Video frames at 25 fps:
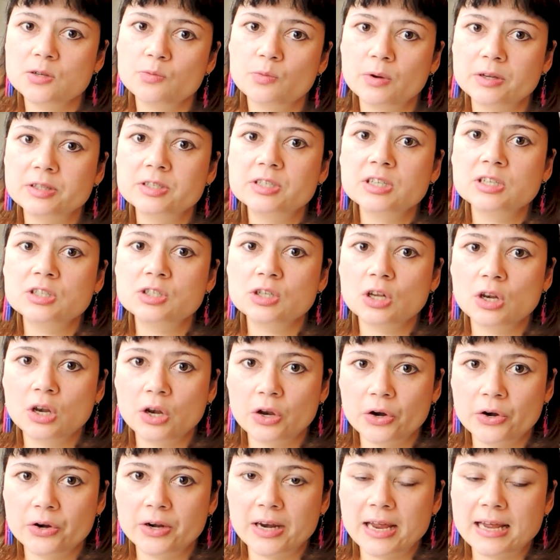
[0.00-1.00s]
wanting to
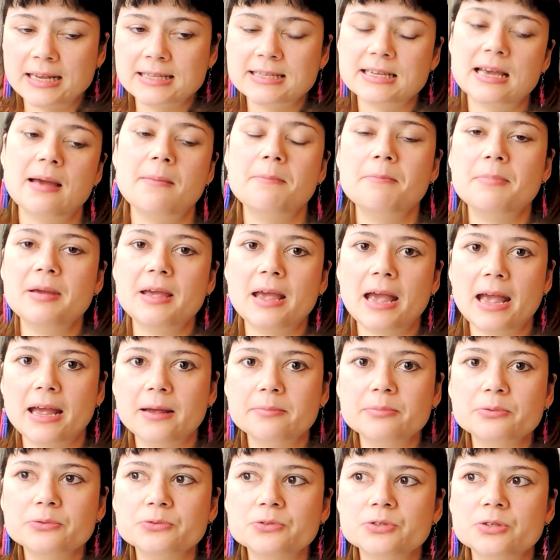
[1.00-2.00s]
learn it and be
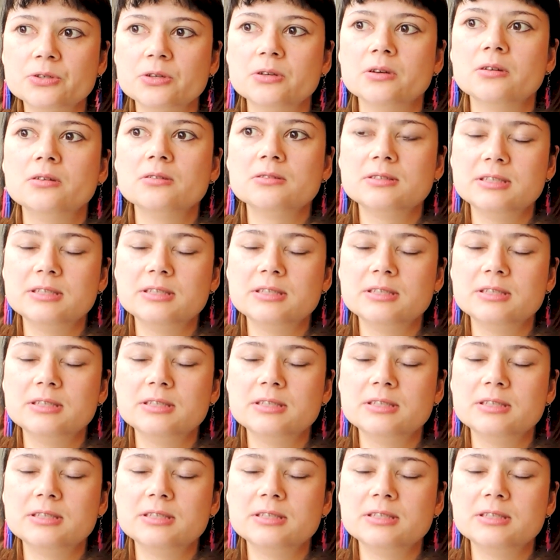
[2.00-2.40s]
able to